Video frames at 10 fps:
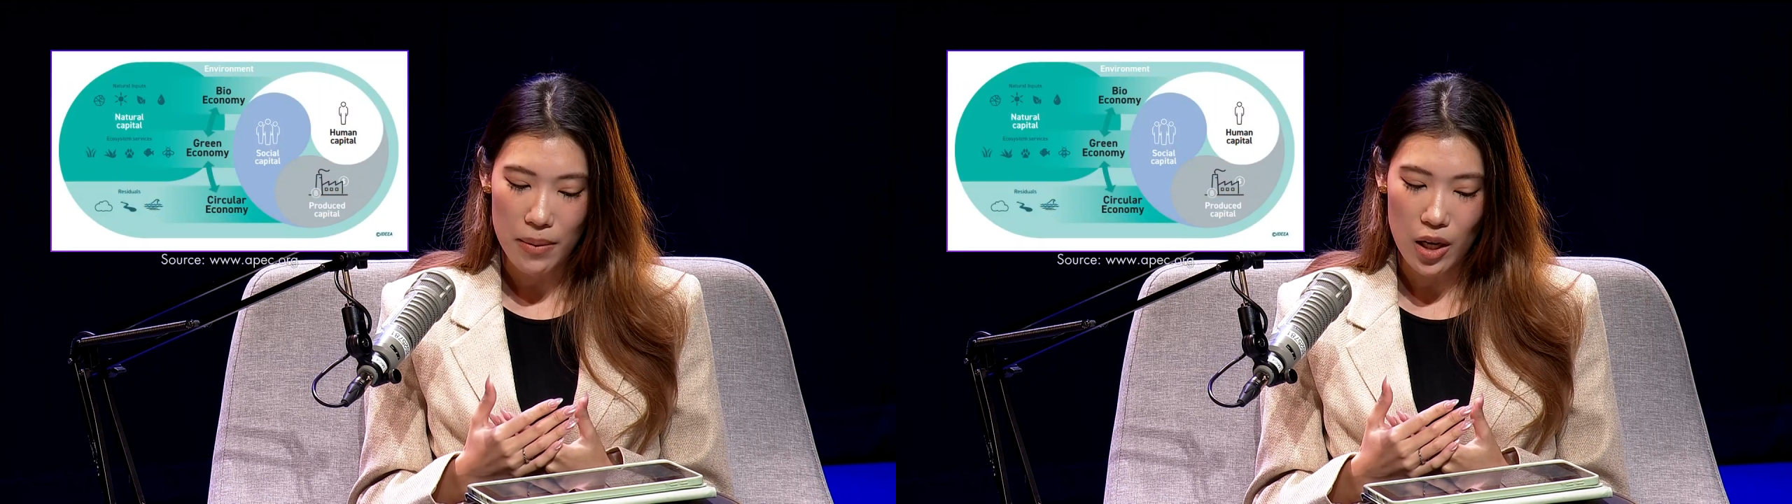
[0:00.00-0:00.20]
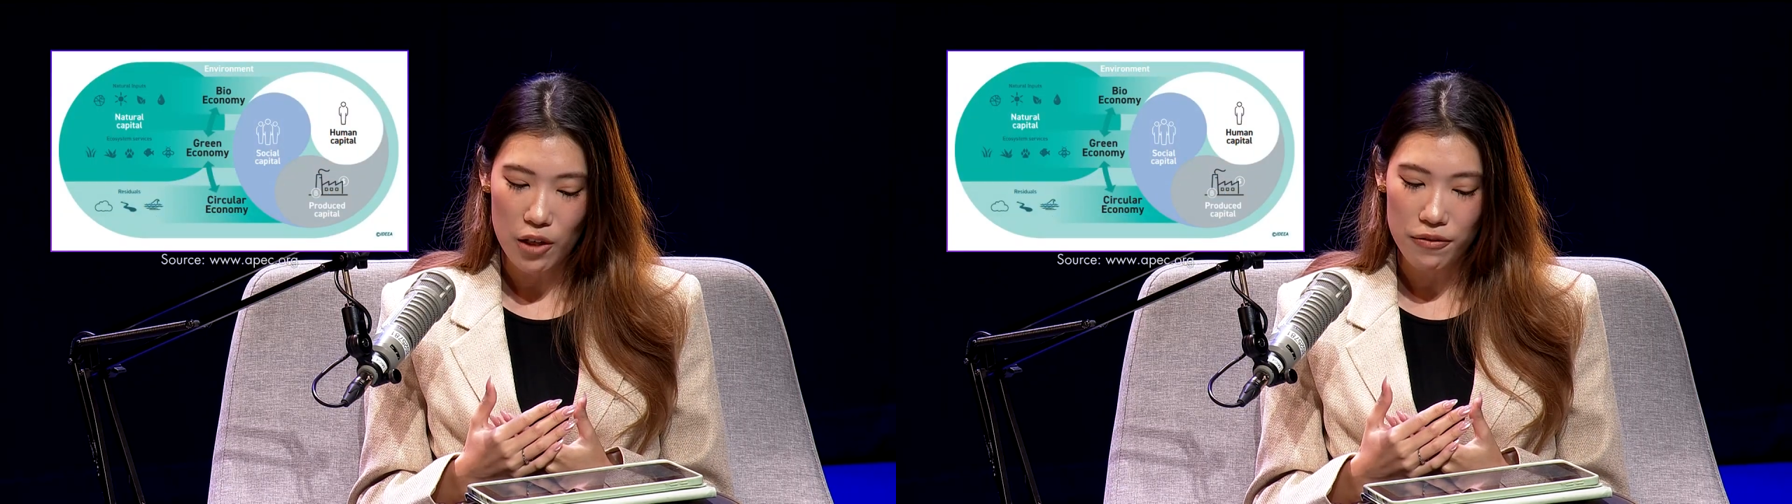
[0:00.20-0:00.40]

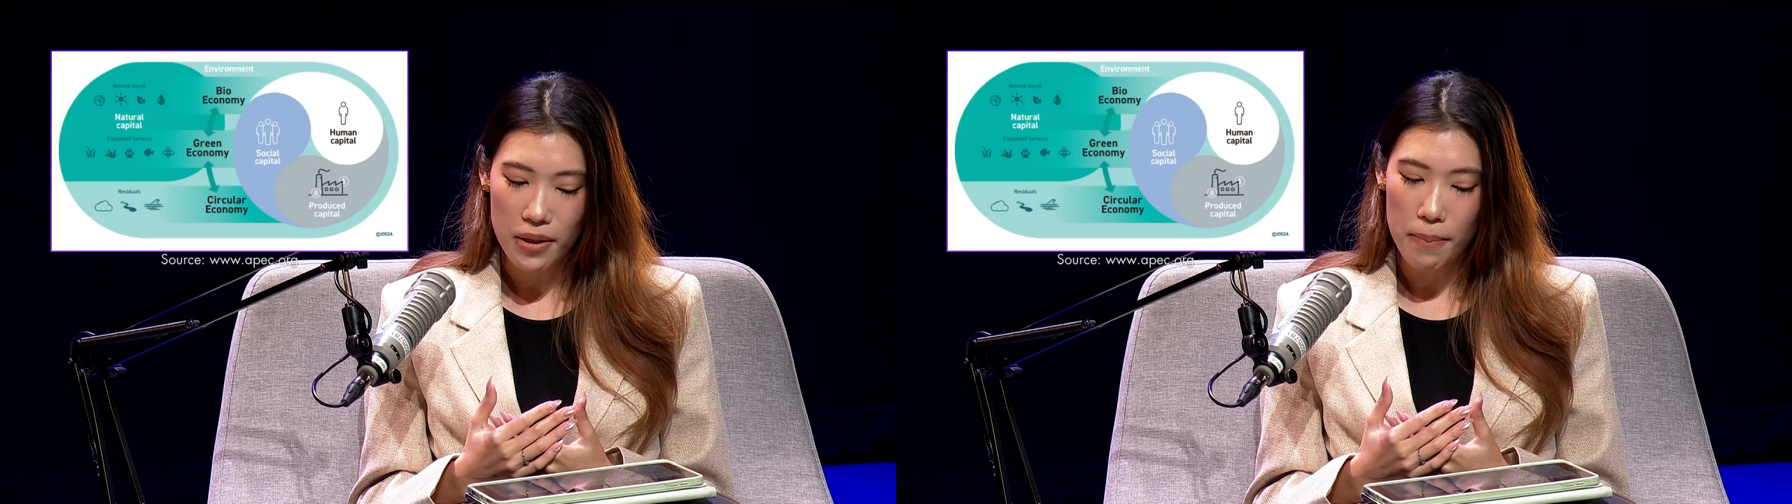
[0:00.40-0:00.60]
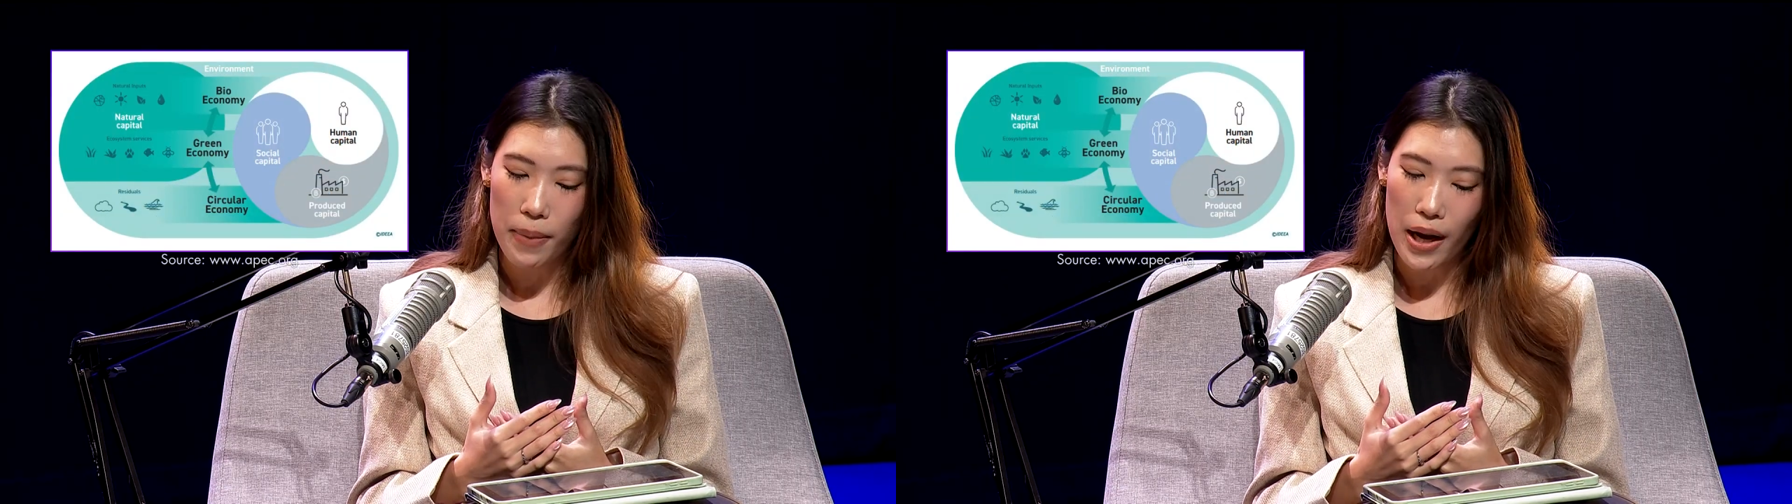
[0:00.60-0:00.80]
of
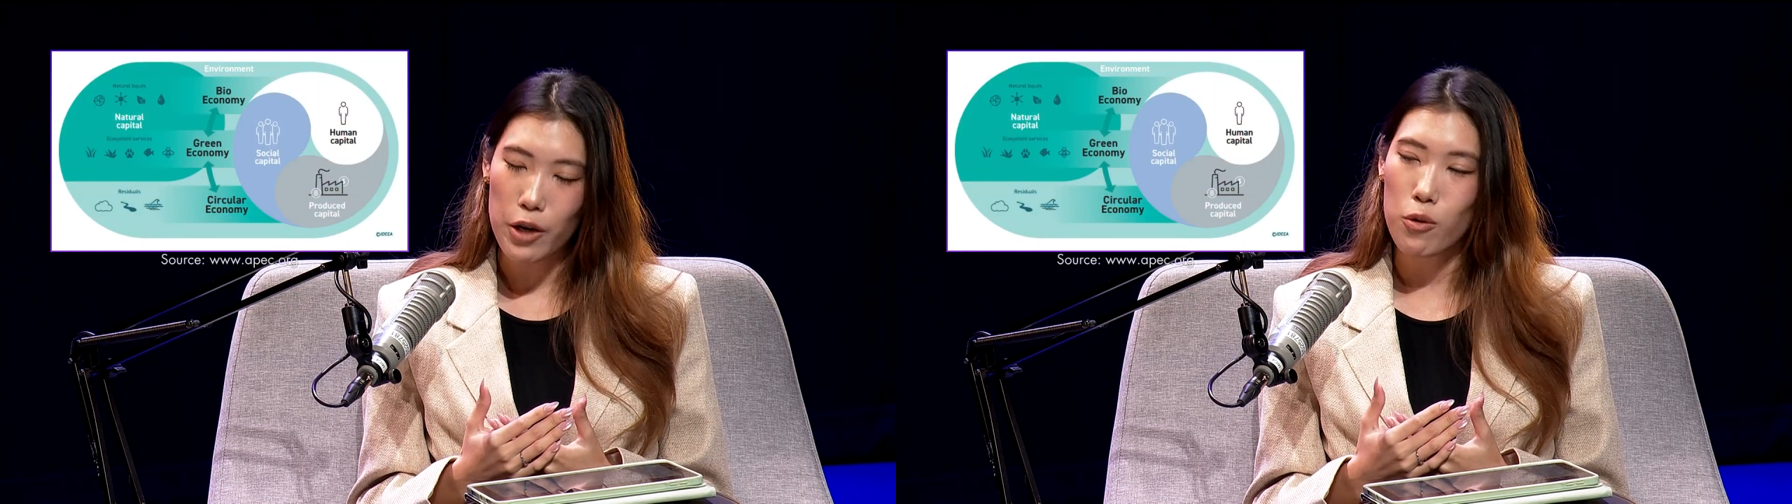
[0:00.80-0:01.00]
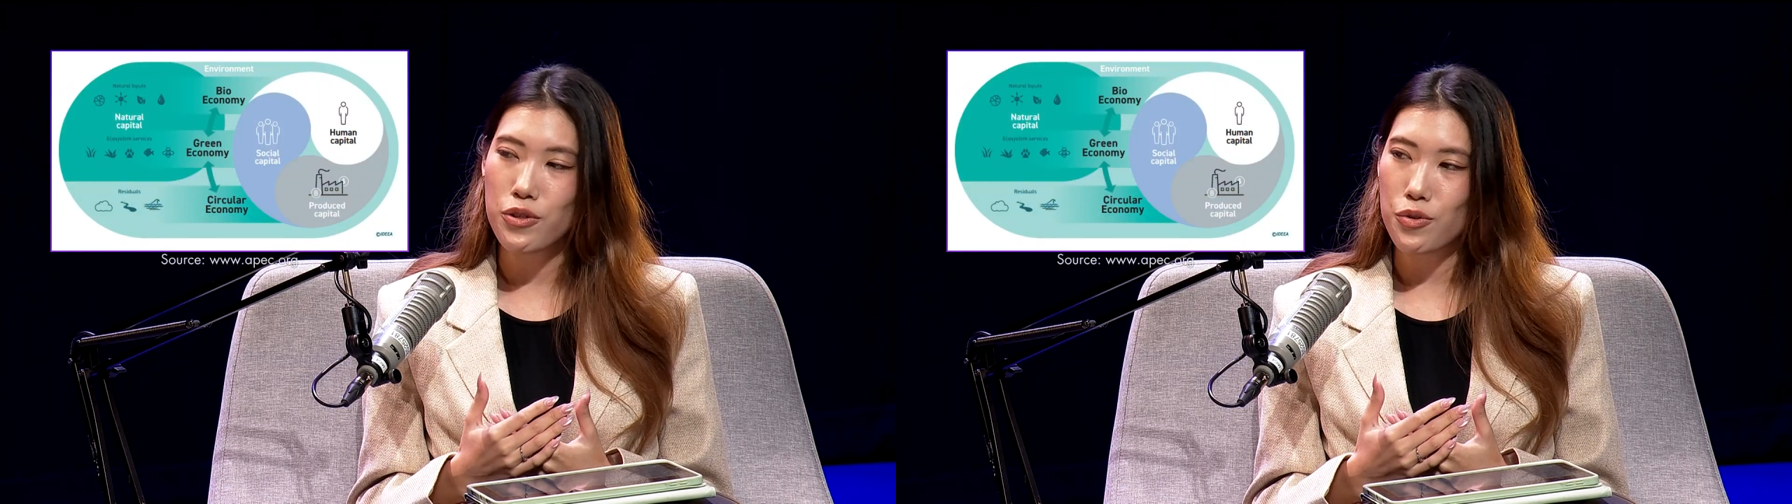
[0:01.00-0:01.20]
the
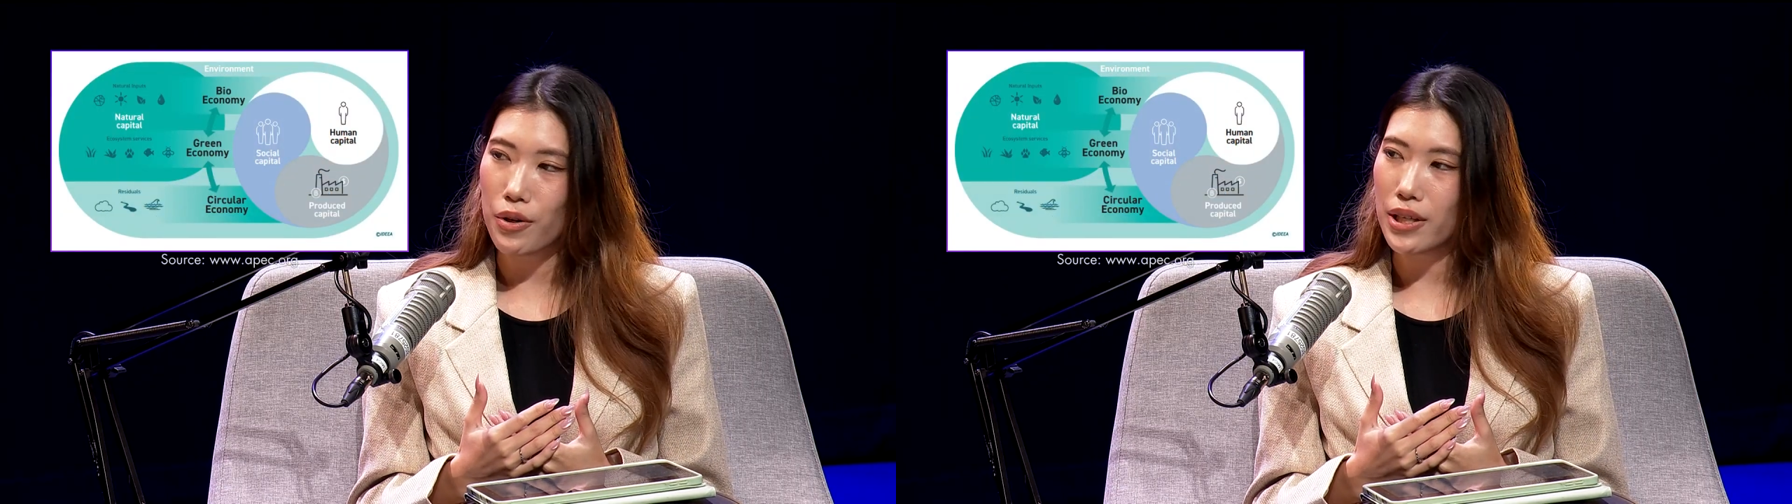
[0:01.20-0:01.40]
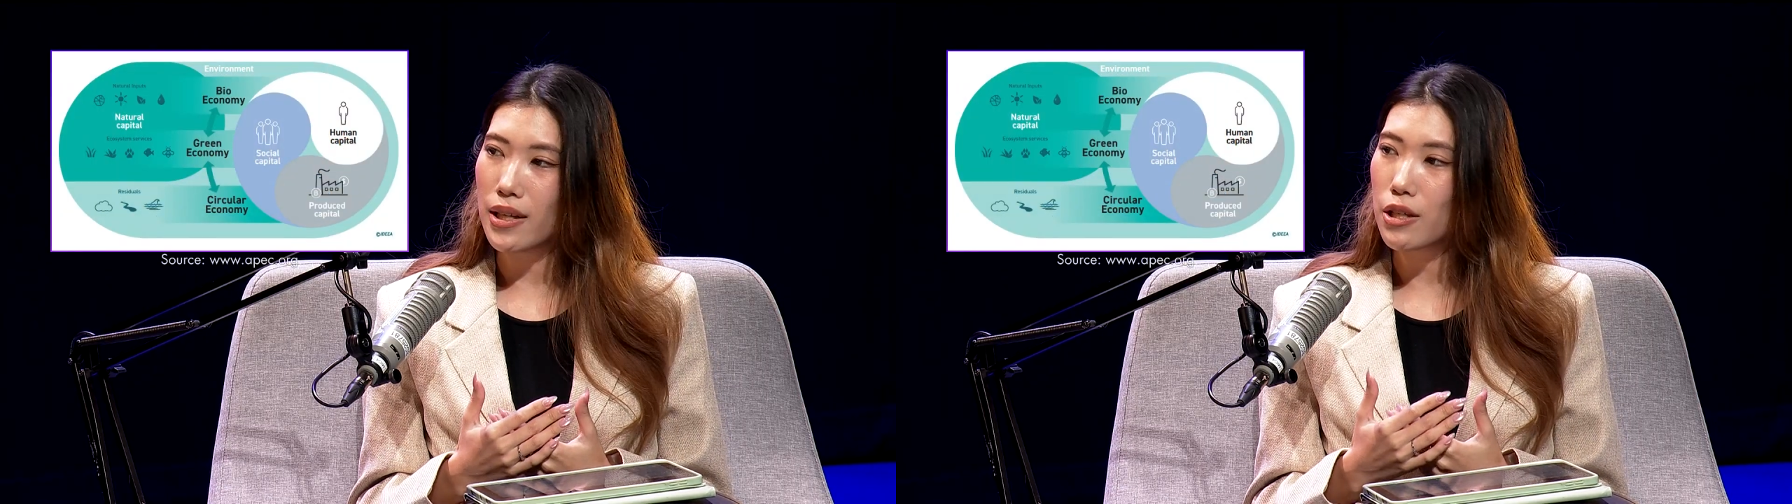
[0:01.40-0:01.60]

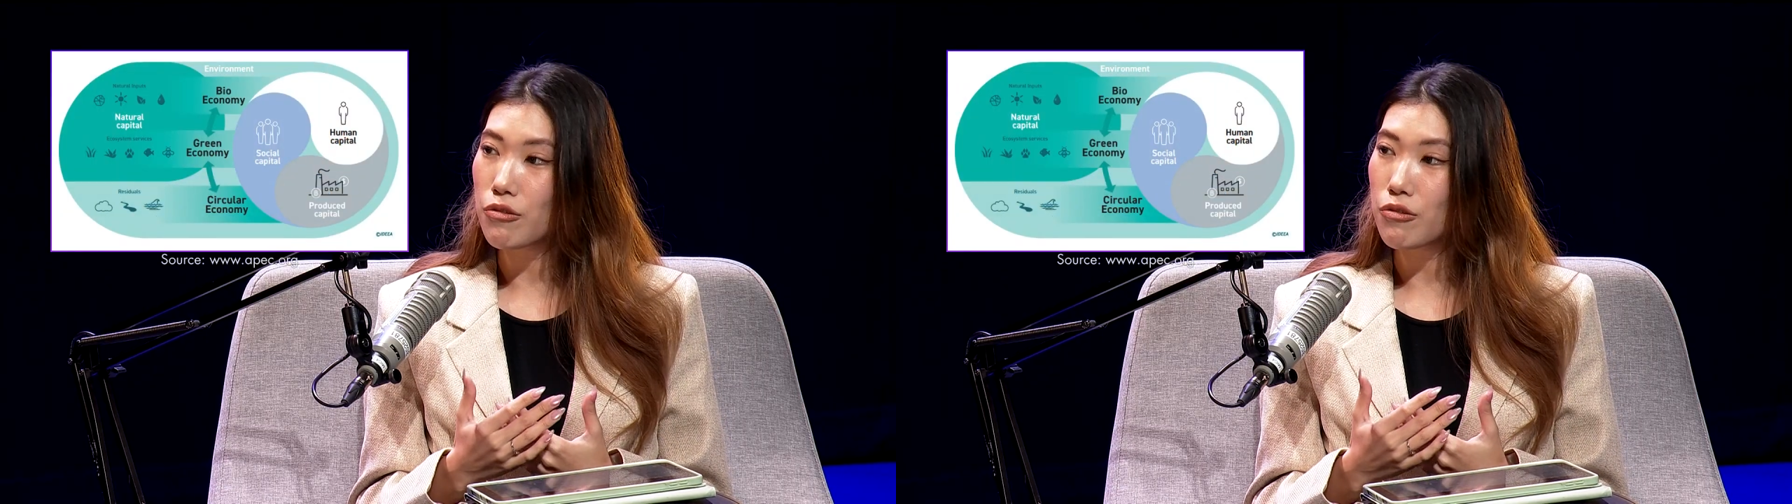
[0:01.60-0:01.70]
bio-circular